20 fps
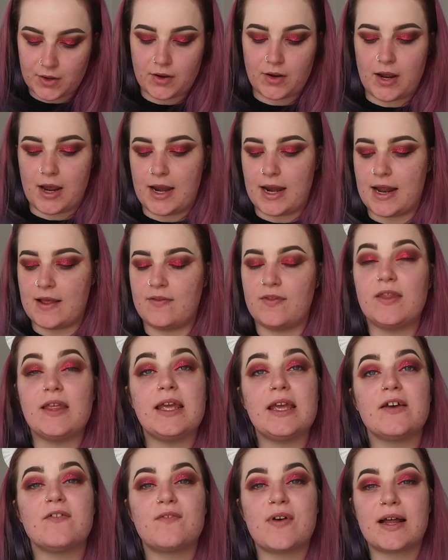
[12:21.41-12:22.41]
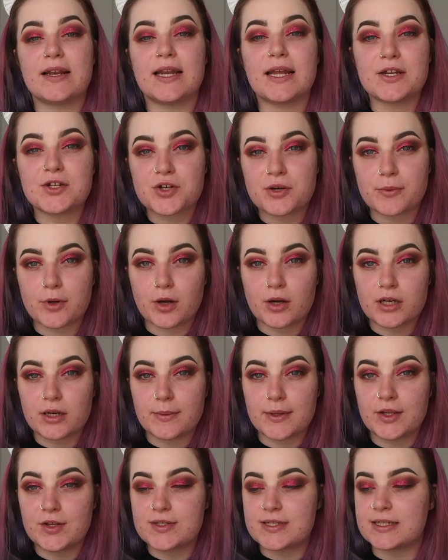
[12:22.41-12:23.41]
Alright, and the foundation I'm going to be
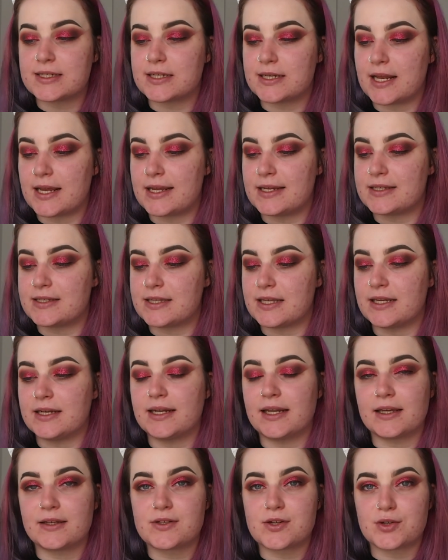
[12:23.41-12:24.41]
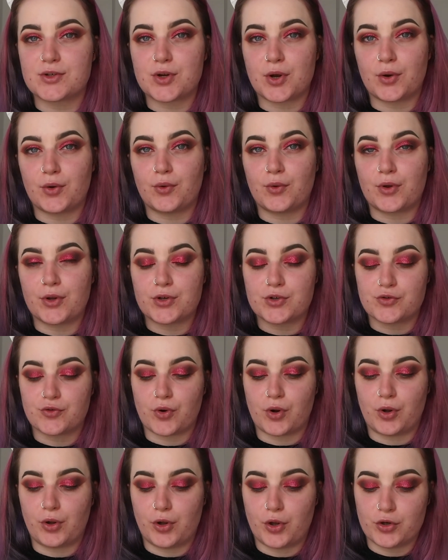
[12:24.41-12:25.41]
using today is the NYX Total
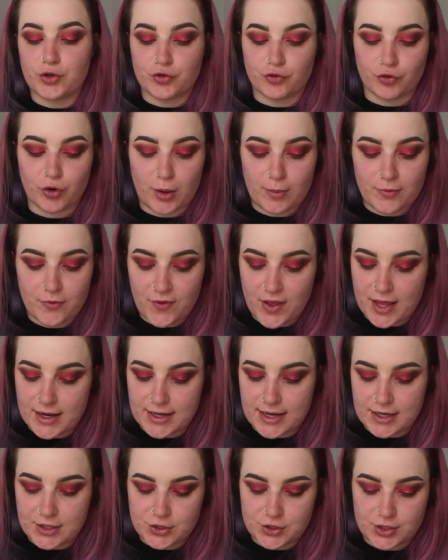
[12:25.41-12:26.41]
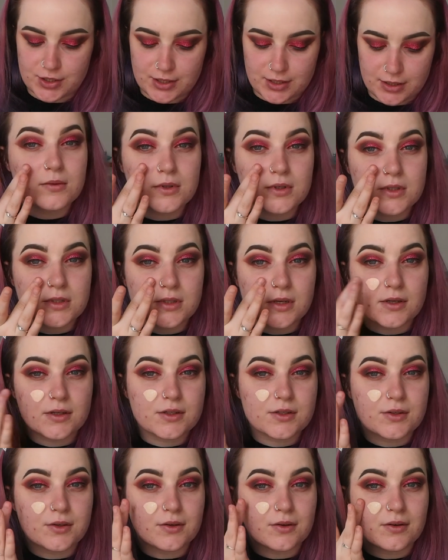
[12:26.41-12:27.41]
Control Drop Foundation. I'm just going
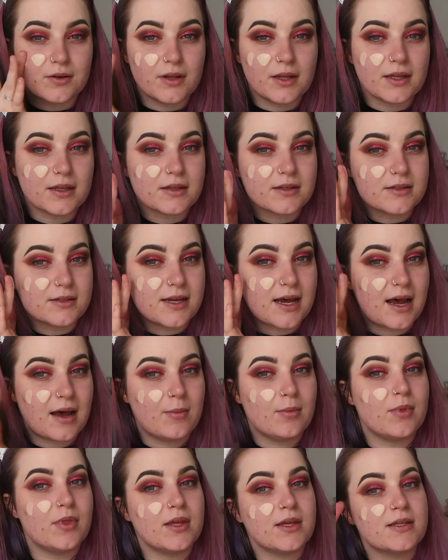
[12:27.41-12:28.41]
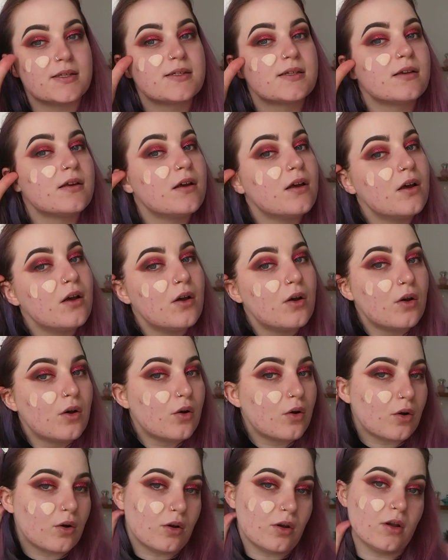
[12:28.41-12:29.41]
to like dab this
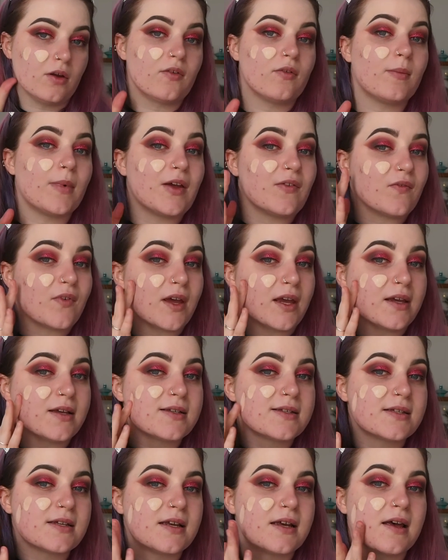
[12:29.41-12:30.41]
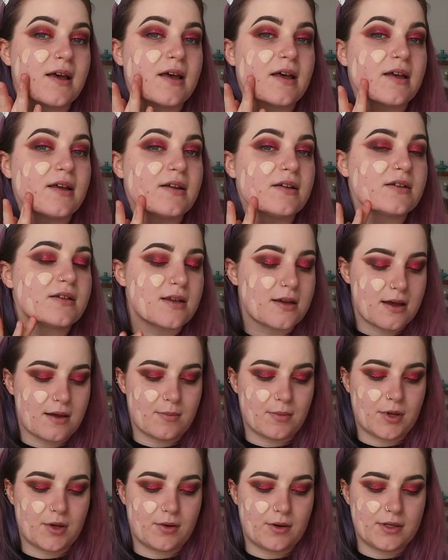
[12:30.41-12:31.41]
all over my face, and
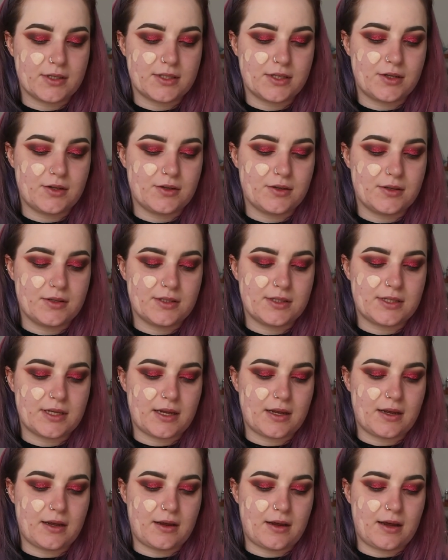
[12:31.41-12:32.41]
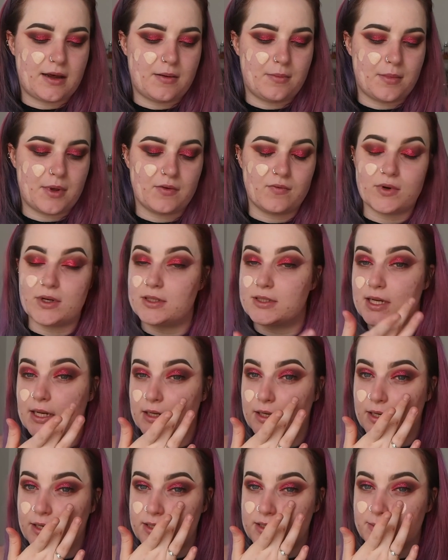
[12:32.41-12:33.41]
I'm going to use my Real
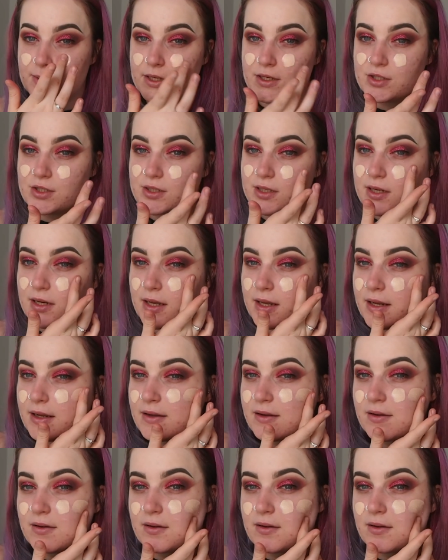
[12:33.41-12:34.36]
Technique sponge today.